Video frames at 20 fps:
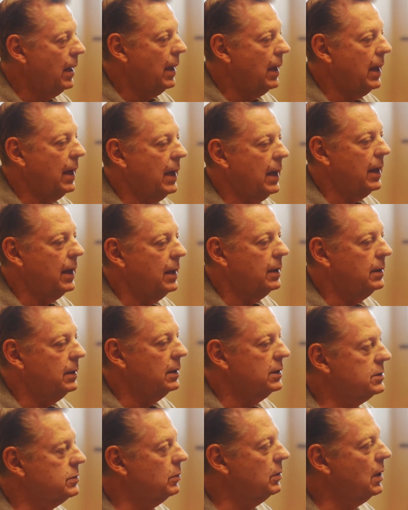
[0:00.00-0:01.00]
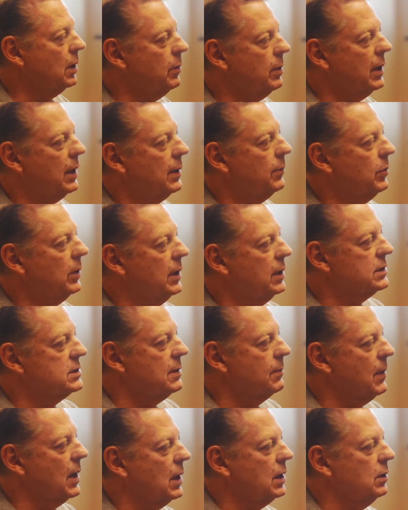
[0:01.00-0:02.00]
And then he said, well, no, we got to bring in
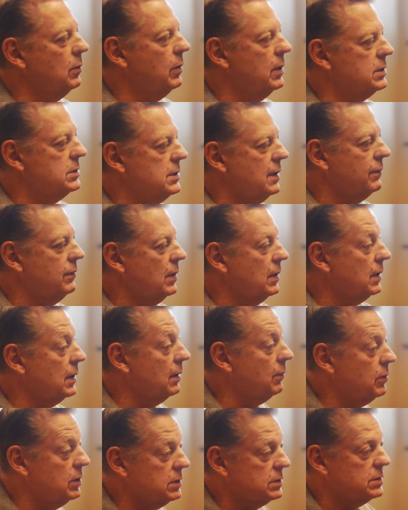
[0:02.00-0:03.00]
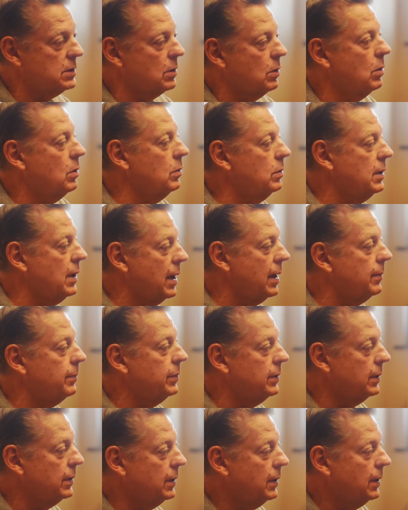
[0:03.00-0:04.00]
some market rate stuff. And we said, hold up,
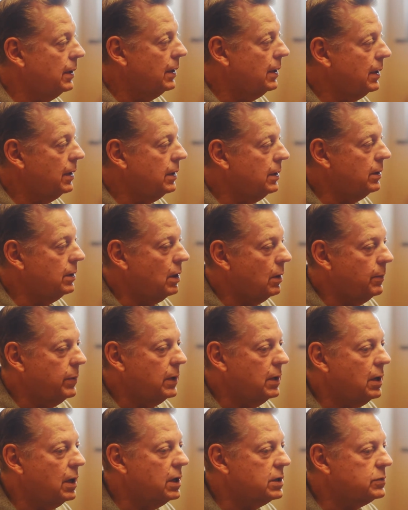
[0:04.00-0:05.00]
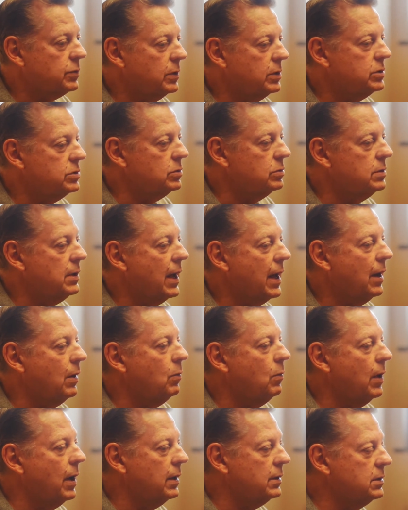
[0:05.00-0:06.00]
because we do
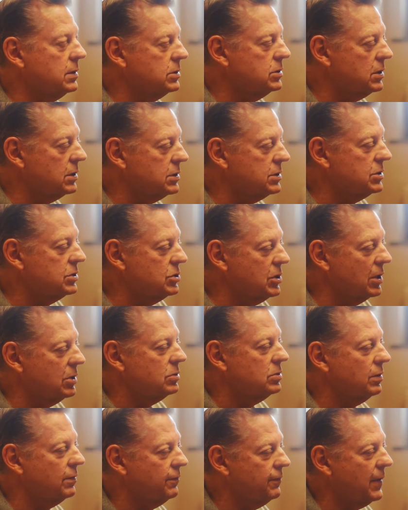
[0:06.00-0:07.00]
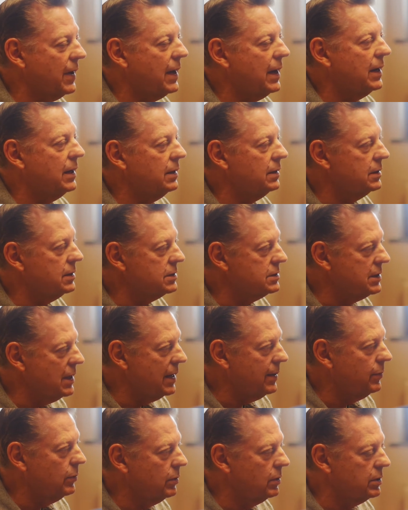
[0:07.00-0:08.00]
not want to just gentrify these
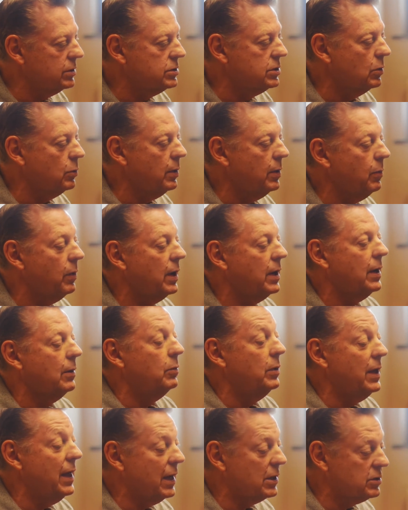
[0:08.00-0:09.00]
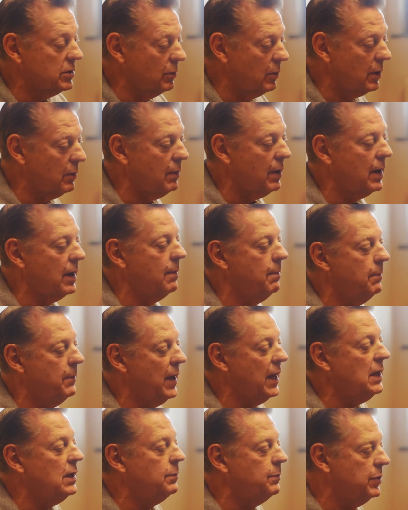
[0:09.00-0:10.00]
neighborhoods. So we actually went around and
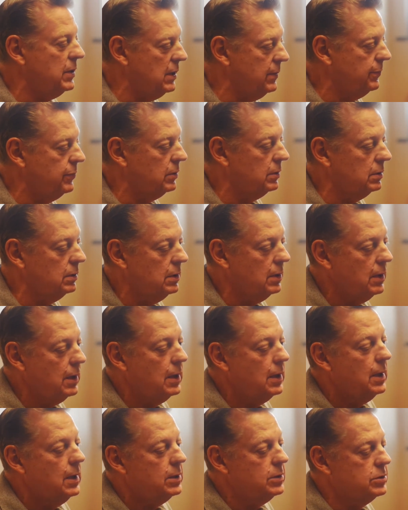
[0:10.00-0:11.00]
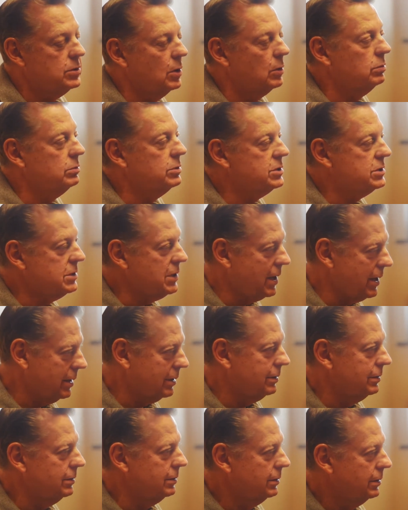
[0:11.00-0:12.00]
begged people, don't
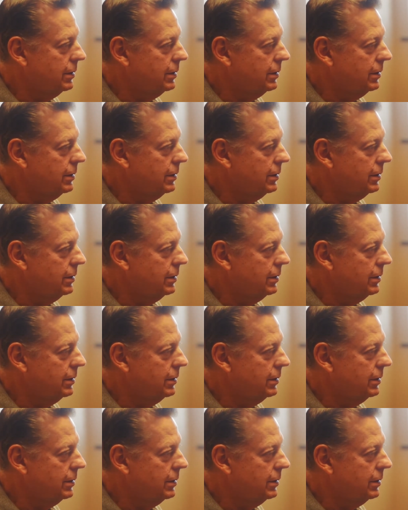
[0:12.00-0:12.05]
sell,